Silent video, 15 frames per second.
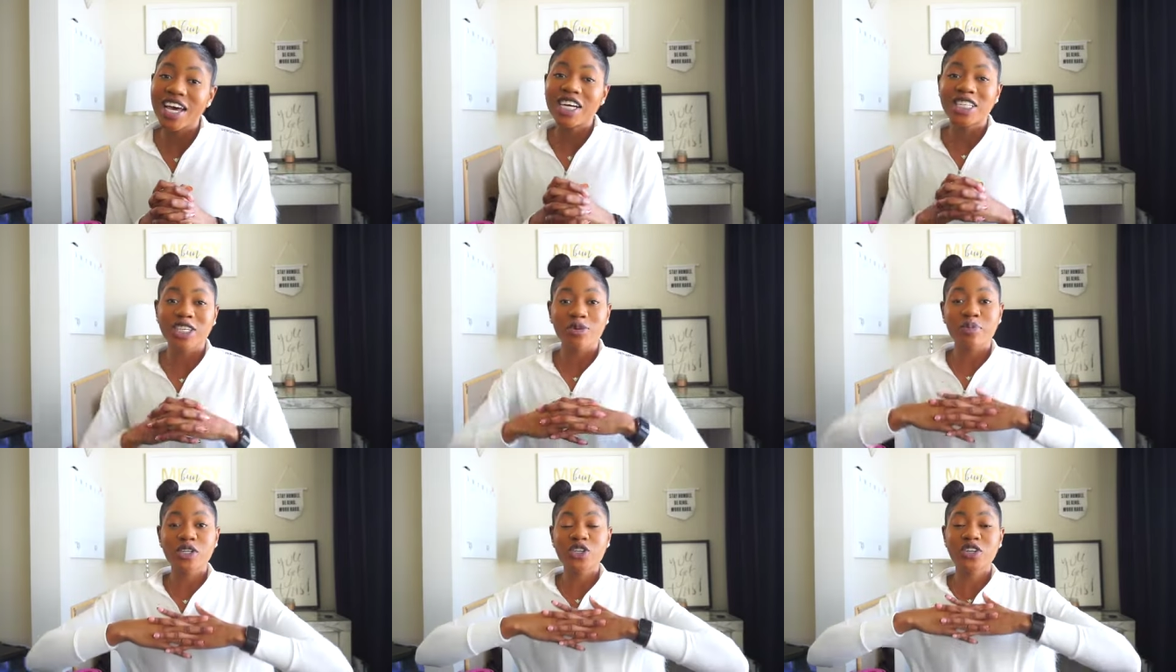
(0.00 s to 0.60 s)

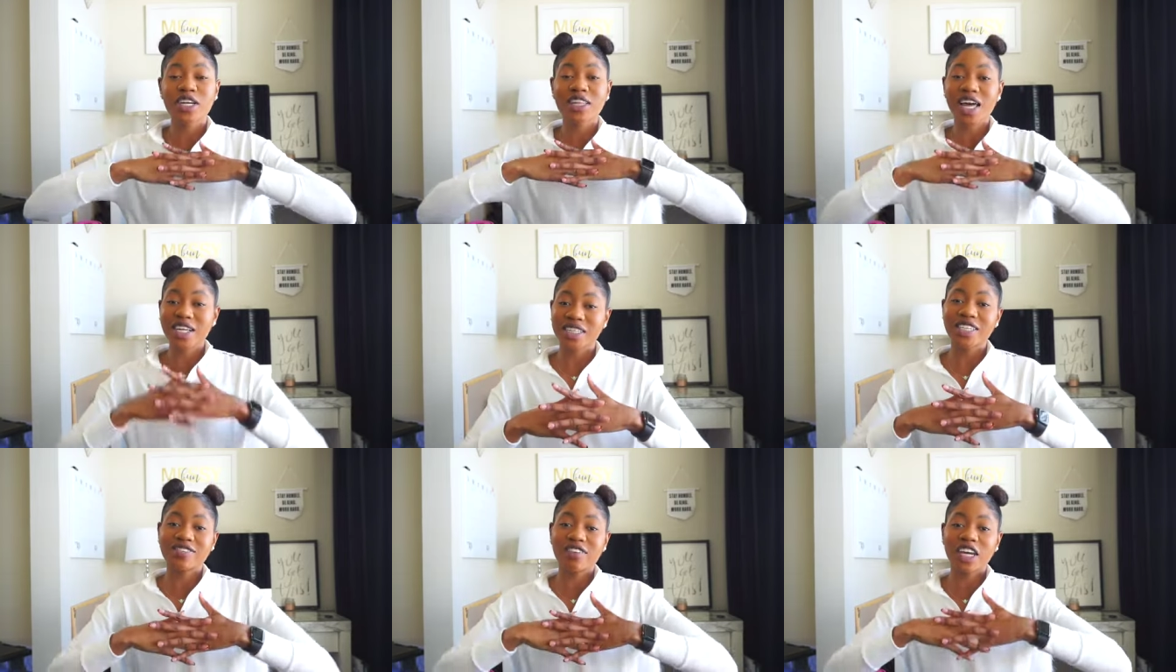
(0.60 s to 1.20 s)
so be sure to like
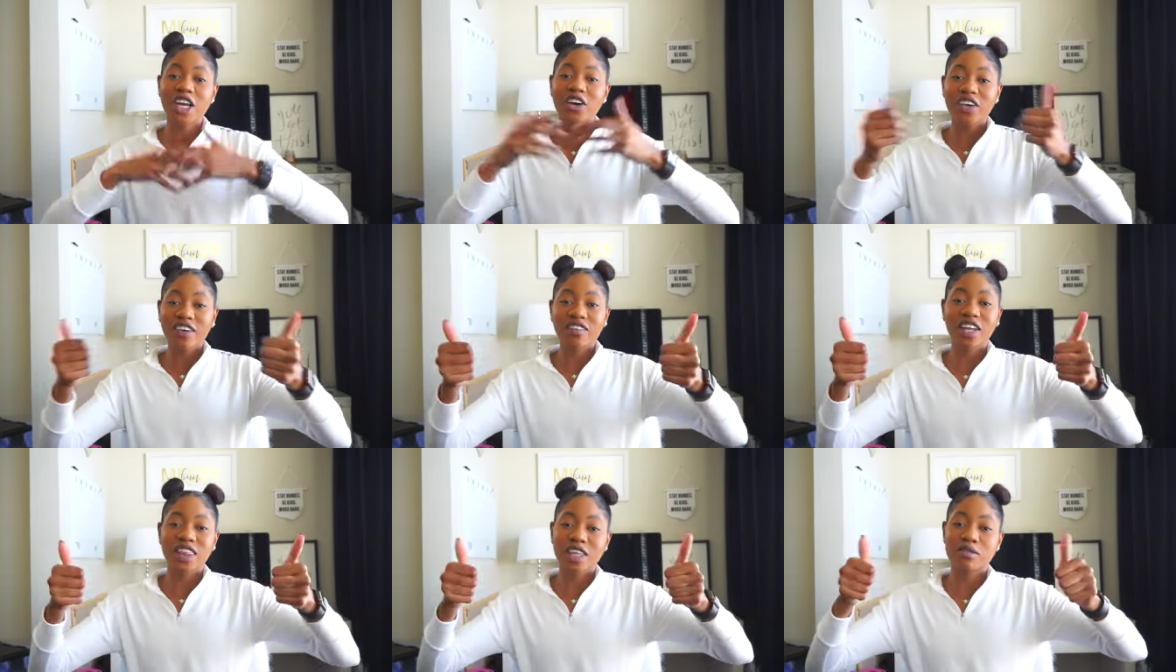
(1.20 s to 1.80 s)
this video give
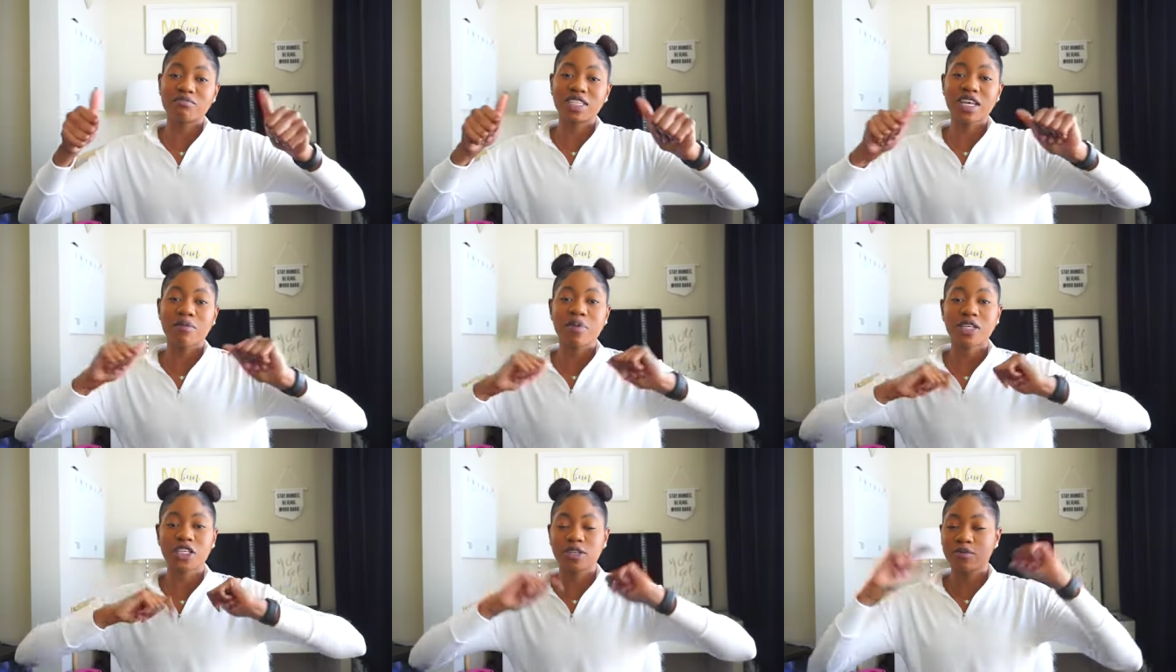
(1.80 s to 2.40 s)
it a thumbs
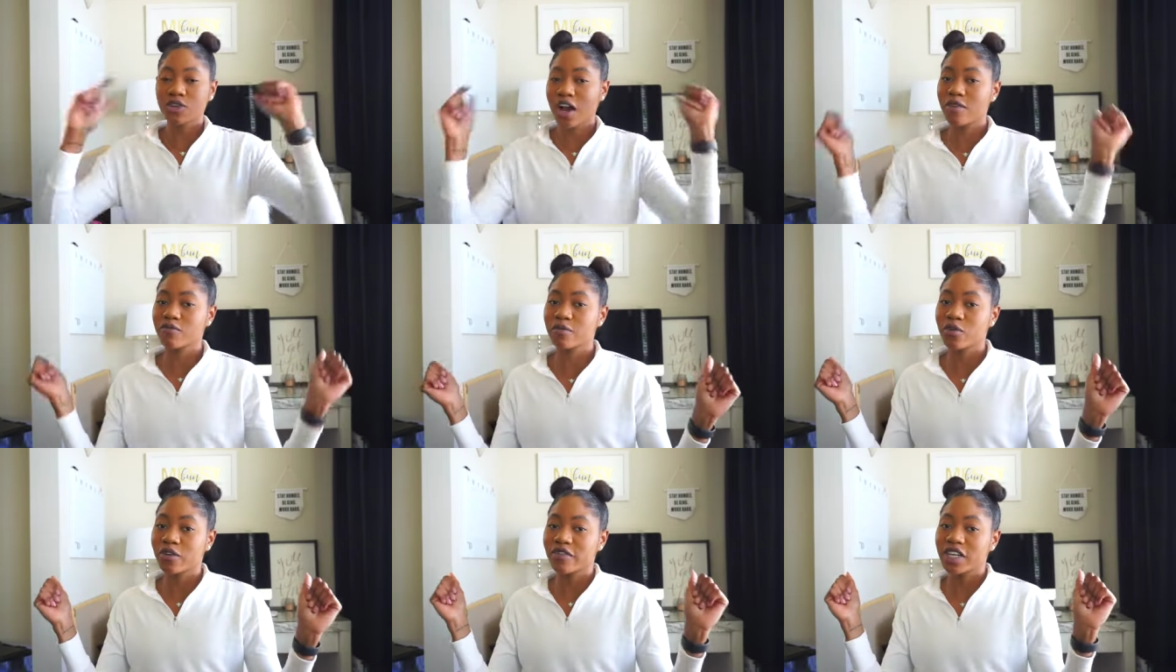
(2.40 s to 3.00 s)
up and subscribe for
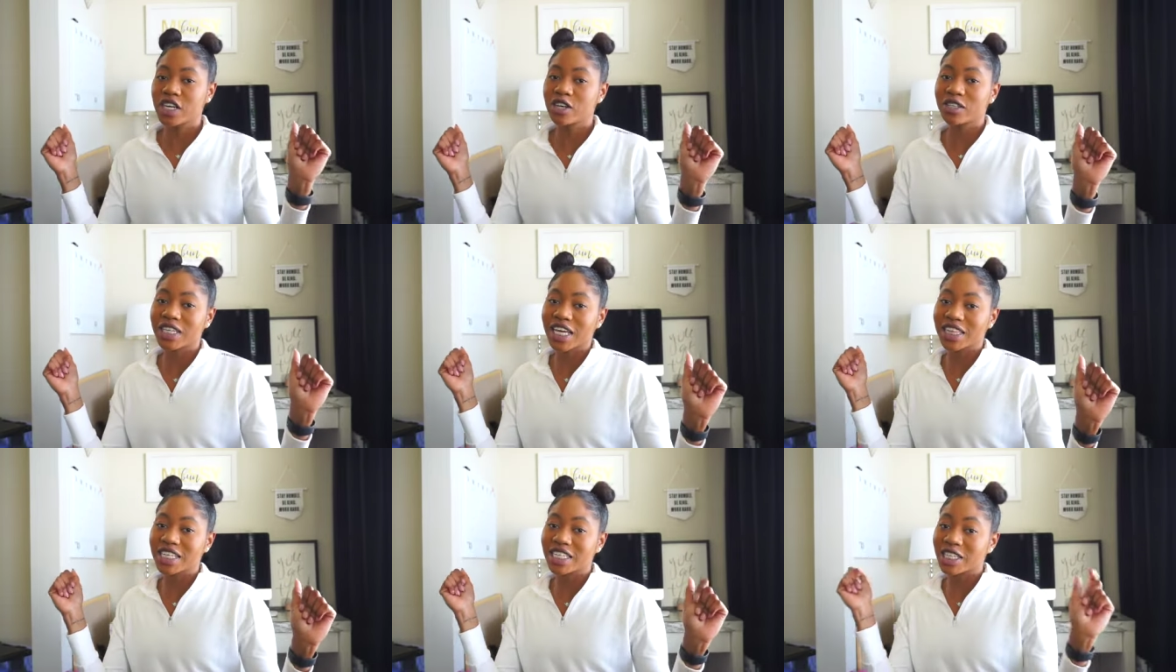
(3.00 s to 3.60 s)
more videos
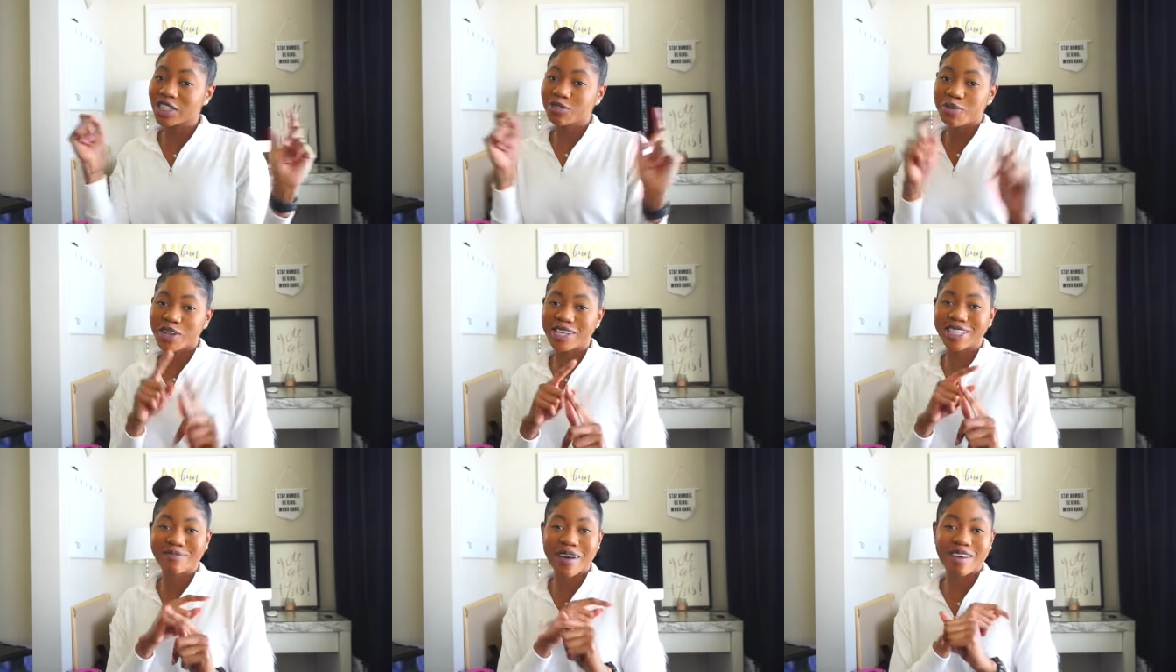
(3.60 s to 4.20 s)
like this as well
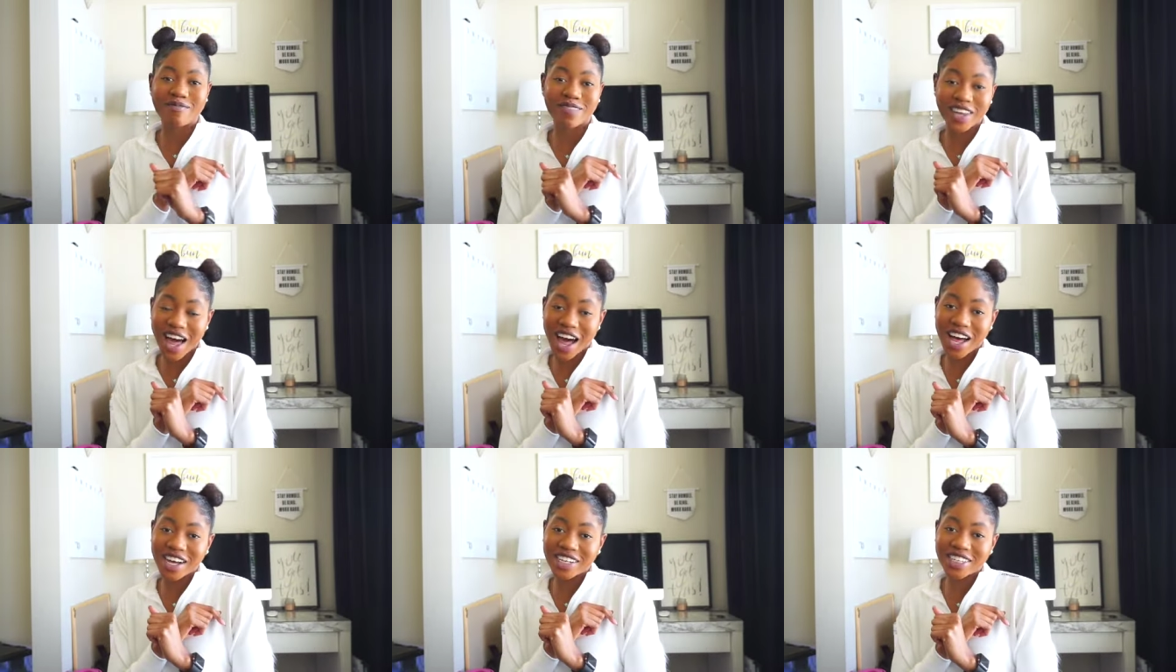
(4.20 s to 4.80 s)
as my
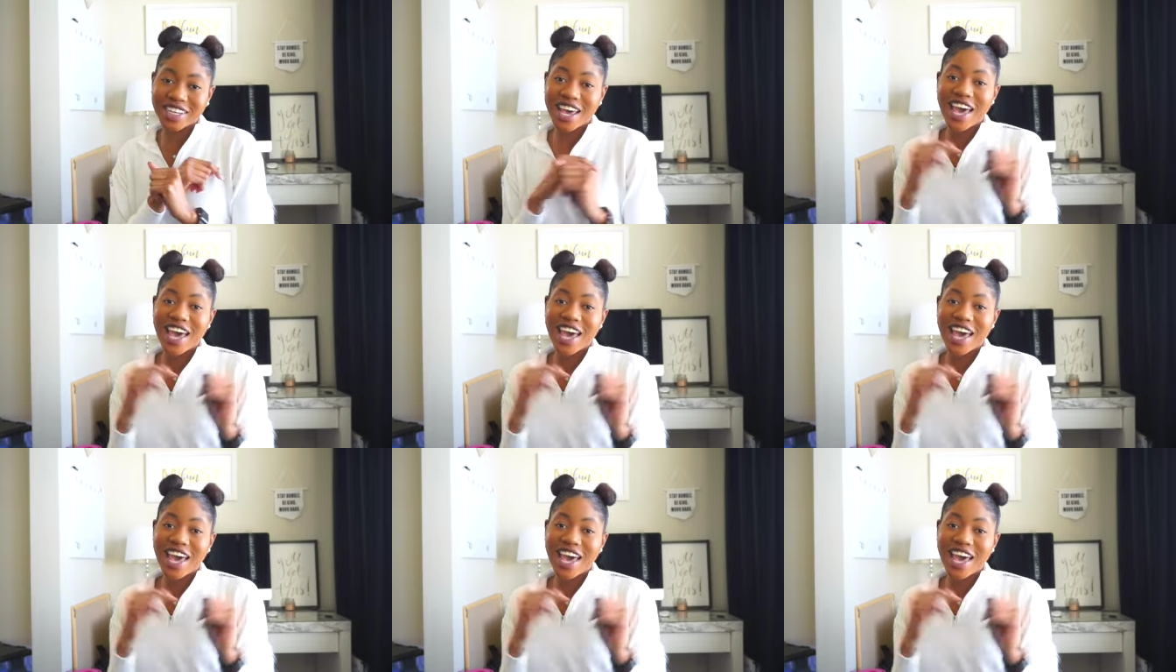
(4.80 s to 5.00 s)
vlogs